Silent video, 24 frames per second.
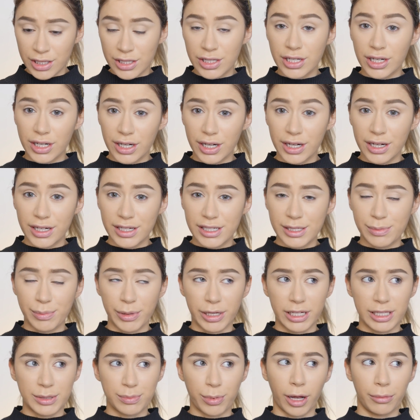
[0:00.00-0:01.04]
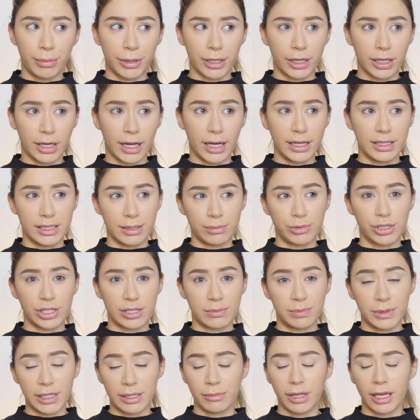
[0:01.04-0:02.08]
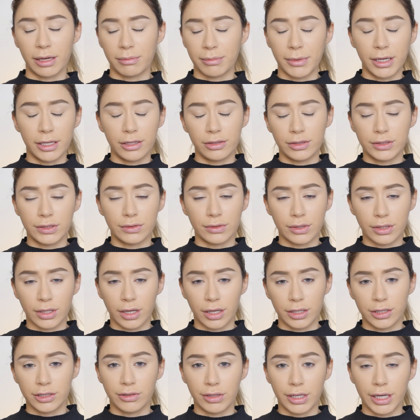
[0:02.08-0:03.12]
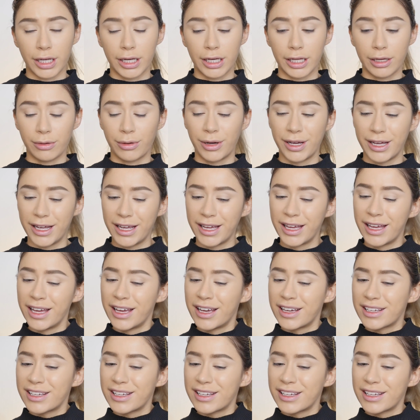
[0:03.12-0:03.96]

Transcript: to hers, but it's probably gonna end up just being like my usual contour anyway.